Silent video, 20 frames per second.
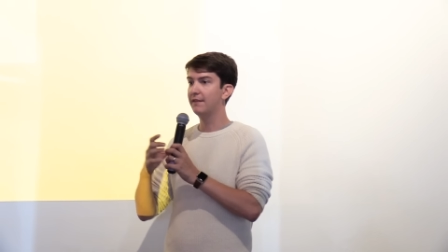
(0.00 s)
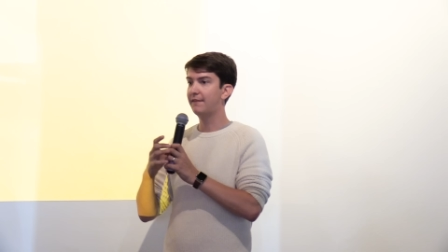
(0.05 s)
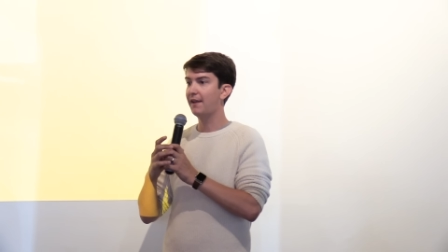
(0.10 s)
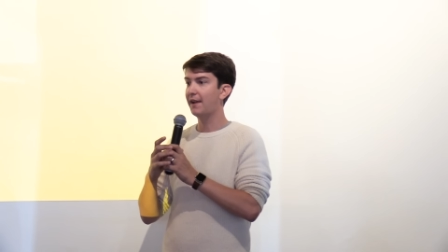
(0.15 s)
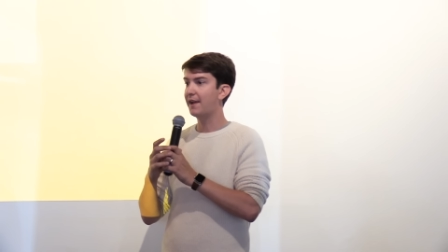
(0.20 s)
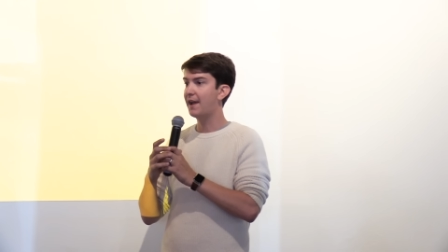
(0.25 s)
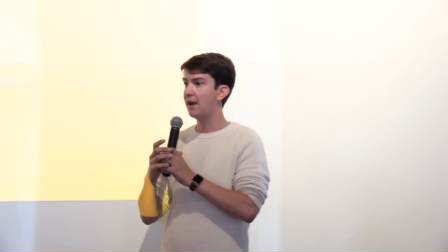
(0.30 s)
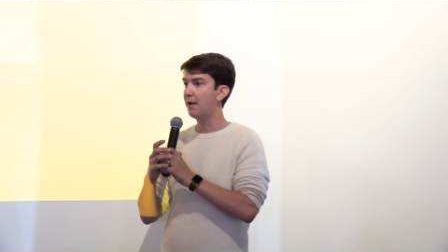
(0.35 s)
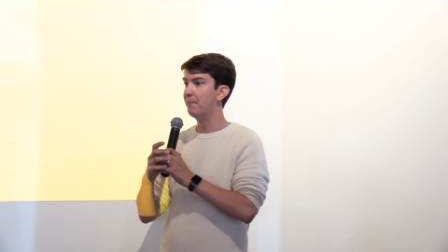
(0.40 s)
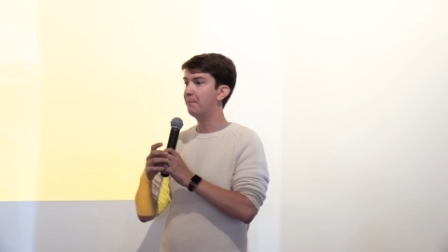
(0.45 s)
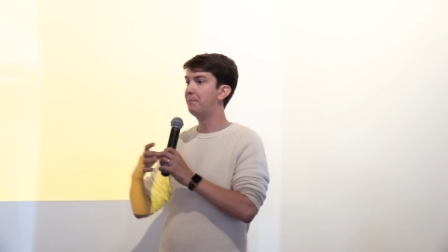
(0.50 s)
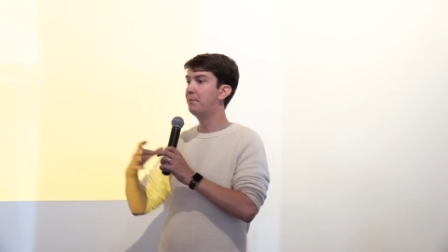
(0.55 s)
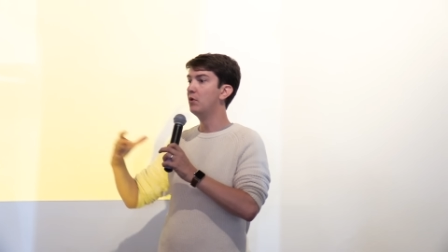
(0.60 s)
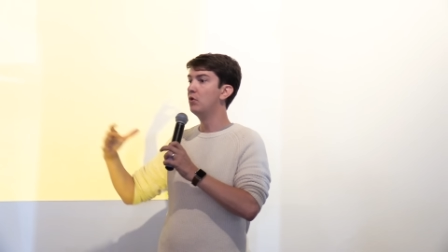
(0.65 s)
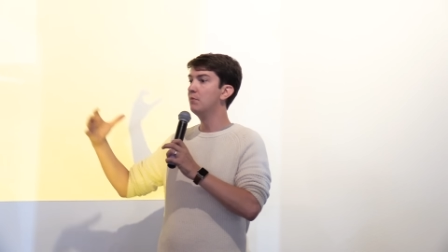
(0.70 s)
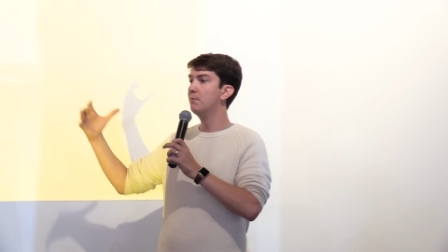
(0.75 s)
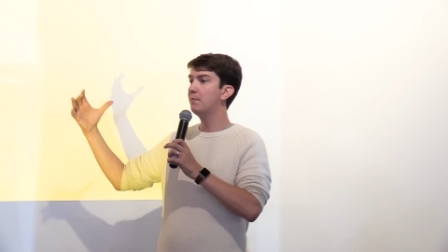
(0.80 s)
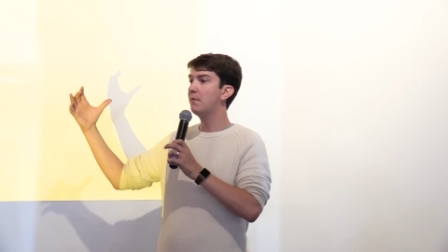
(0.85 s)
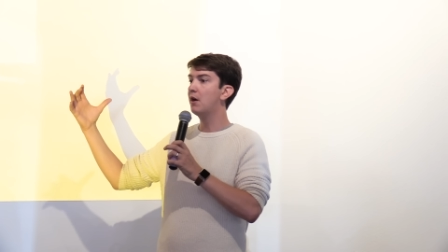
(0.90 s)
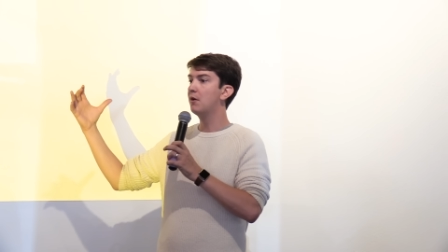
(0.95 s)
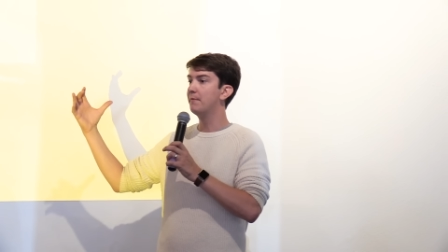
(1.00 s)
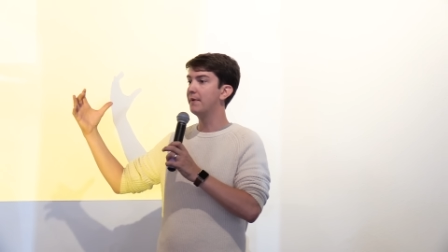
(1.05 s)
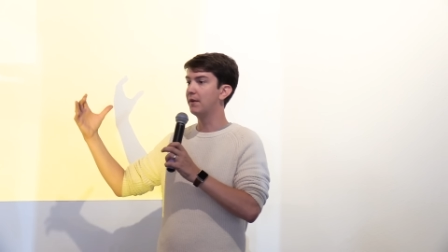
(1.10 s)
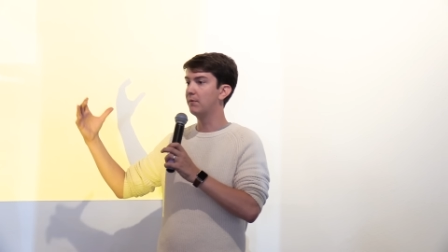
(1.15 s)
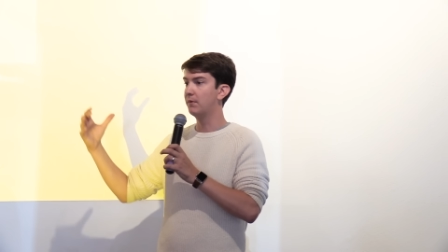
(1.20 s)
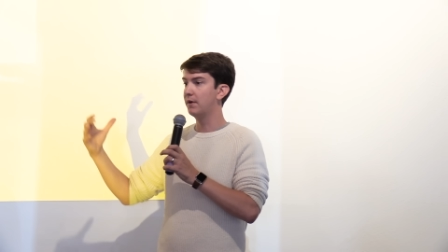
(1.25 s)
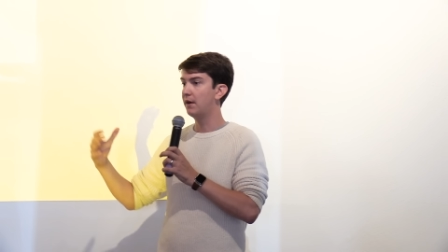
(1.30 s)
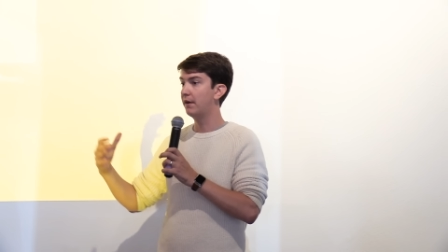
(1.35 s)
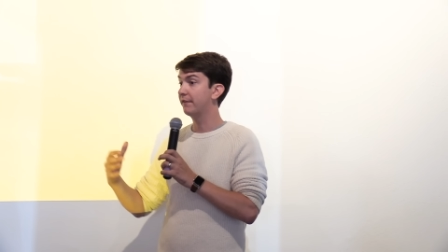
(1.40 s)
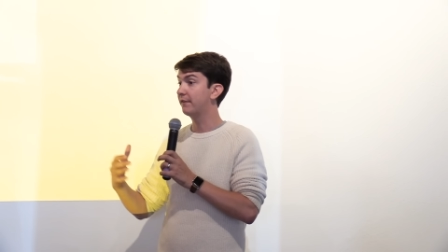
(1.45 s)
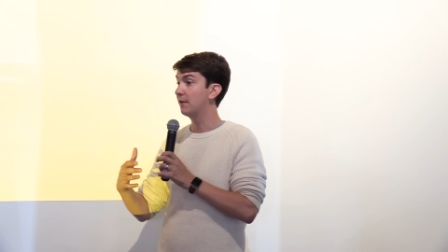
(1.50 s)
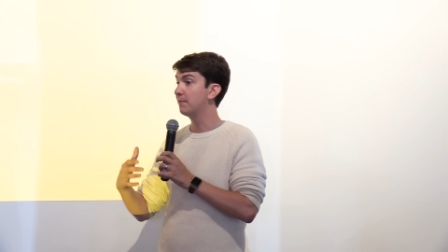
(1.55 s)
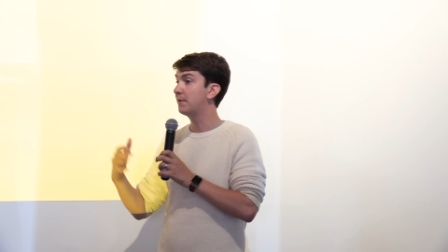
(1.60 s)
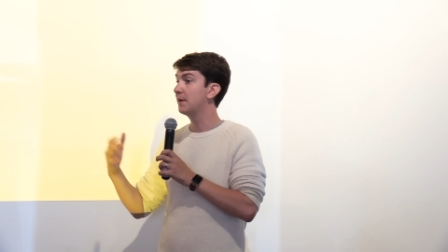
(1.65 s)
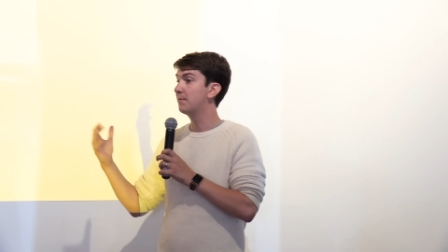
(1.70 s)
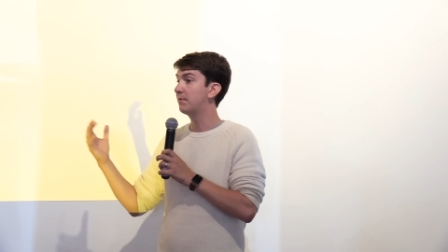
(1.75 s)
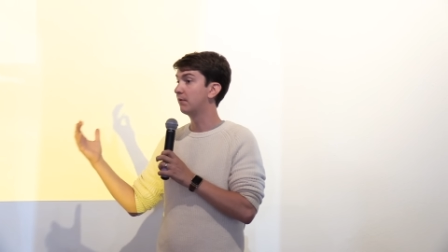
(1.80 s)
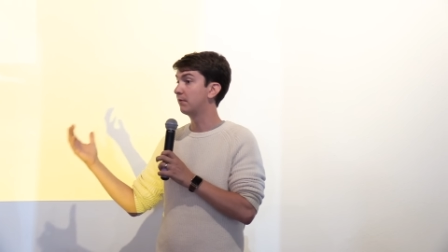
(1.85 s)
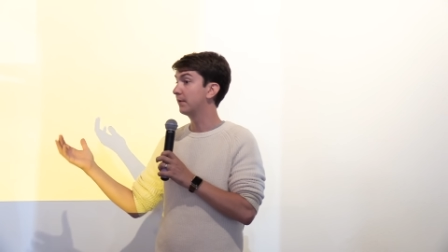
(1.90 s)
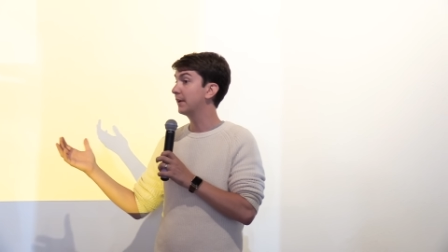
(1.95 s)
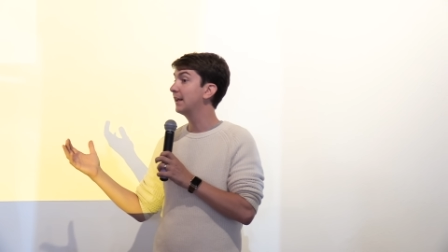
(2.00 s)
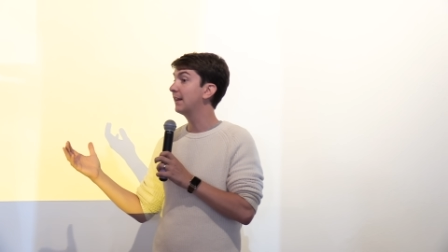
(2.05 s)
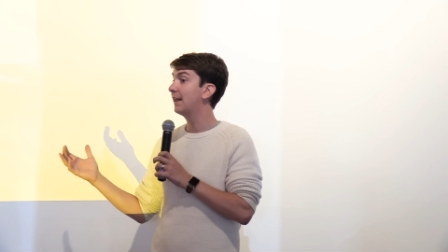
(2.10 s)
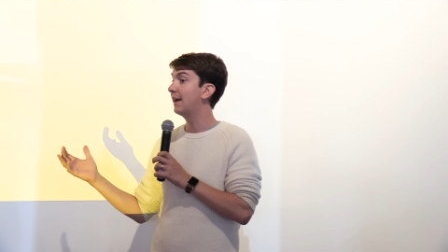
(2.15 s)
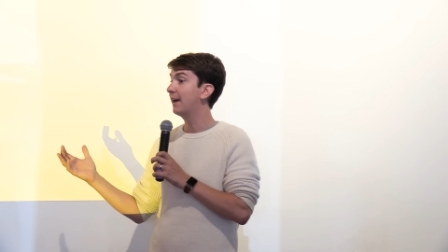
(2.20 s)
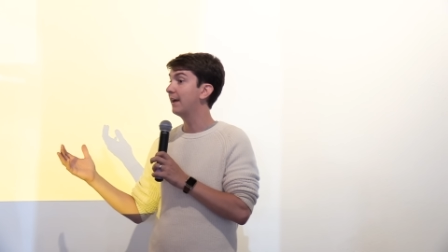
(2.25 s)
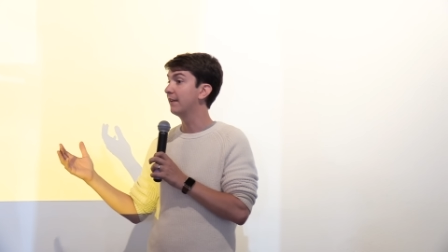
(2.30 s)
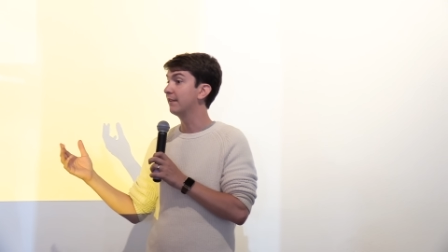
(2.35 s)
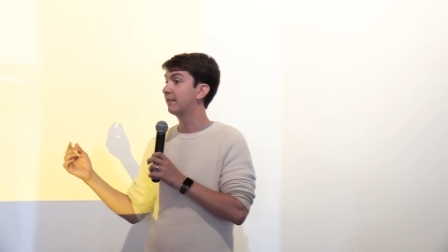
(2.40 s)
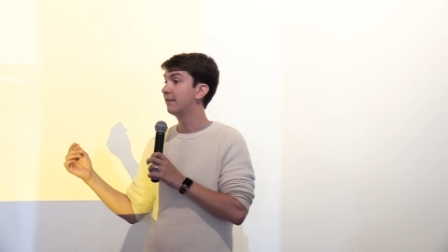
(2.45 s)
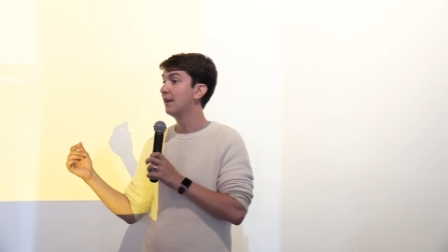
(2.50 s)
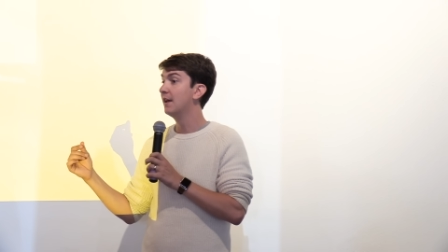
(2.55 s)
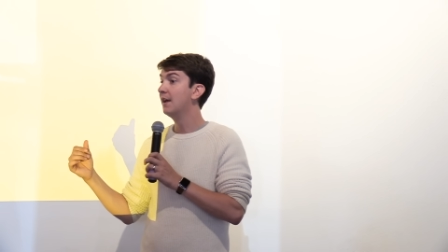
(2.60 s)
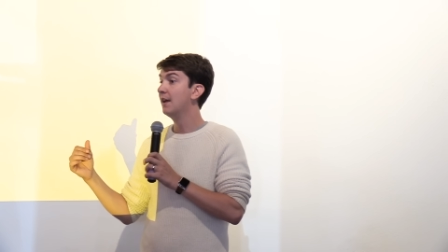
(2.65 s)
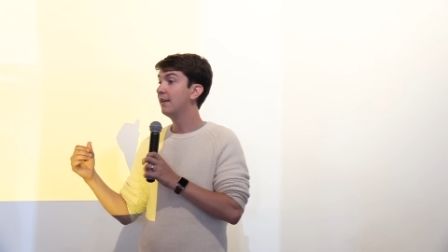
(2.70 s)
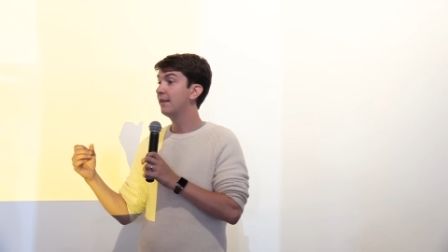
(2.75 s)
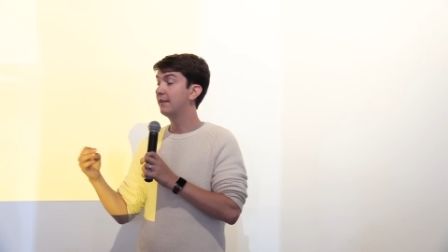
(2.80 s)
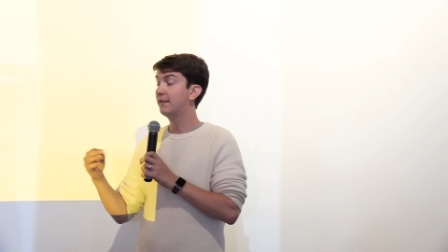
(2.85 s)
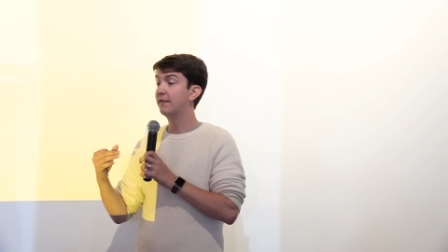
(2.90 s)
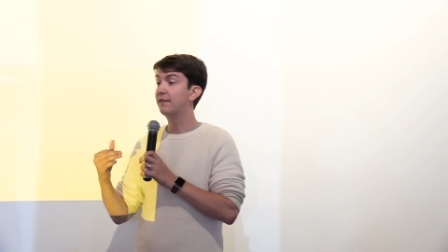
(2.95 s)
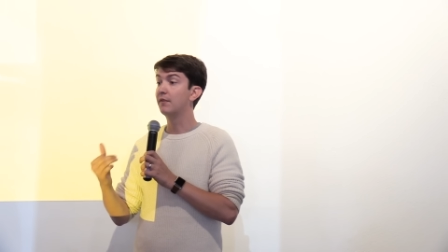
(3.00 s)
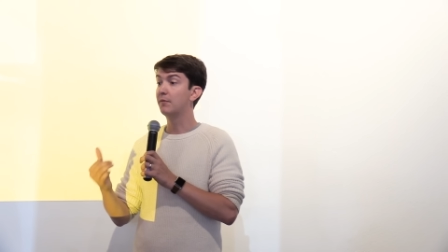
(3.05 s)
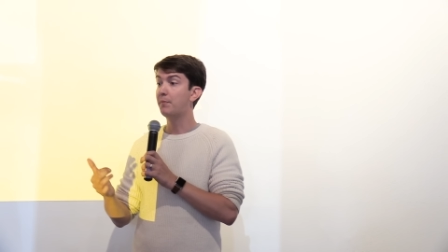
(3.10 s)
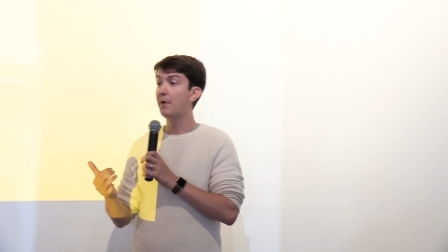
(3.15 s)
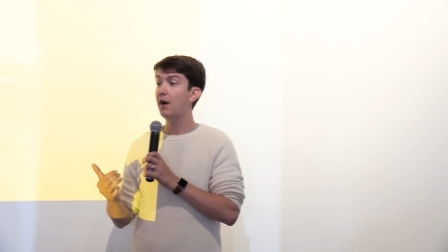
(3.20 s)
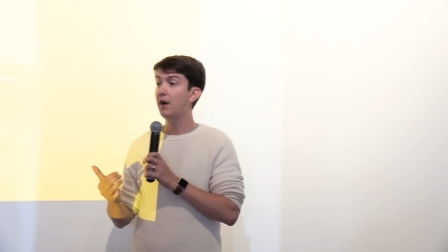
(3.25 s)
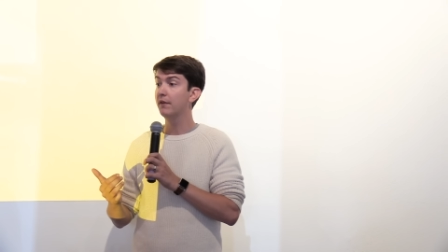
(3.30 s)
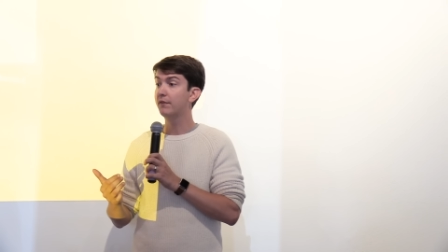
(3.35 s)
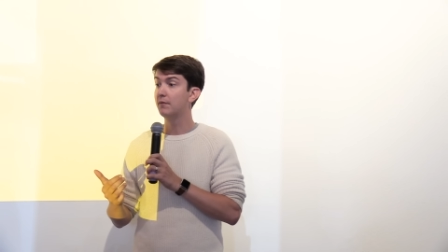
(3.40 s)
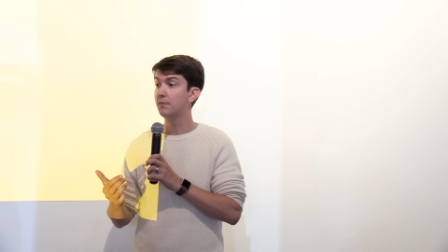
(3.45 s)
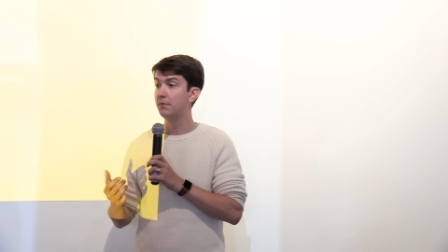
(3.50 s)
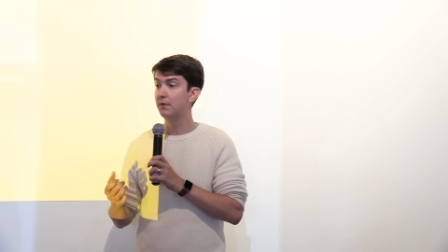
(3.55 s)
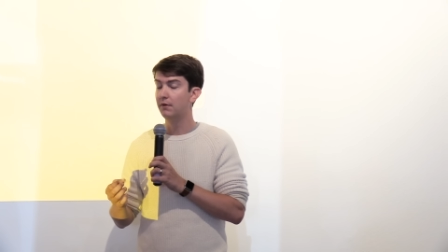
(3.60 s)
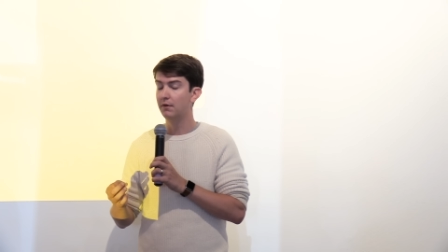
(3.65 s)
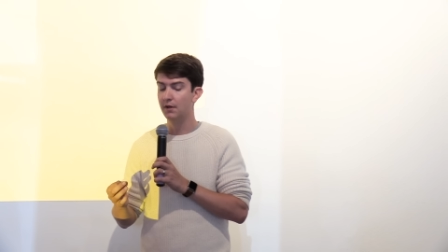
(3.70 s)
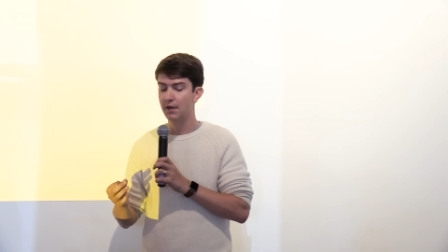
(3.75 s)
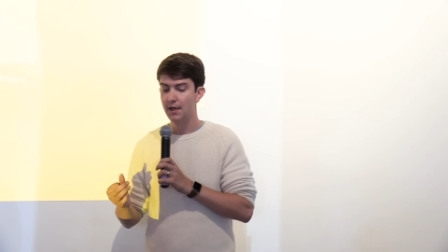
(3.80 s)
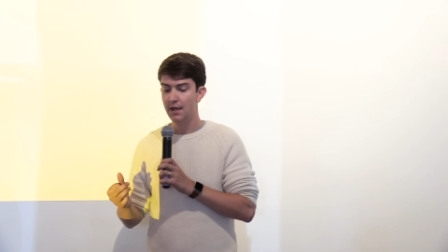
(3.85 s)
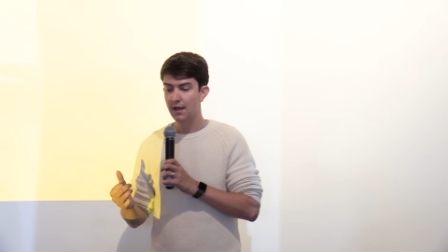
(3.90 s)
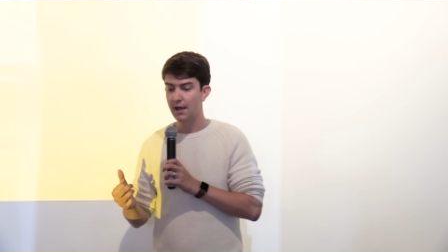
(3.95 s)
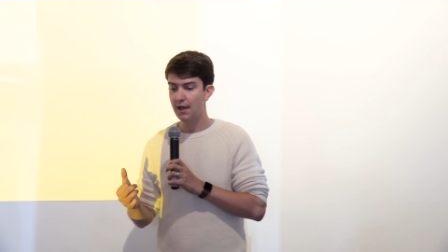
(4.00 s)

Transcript: It's that kind of boom moment when all of a sudden people realize that this is possible.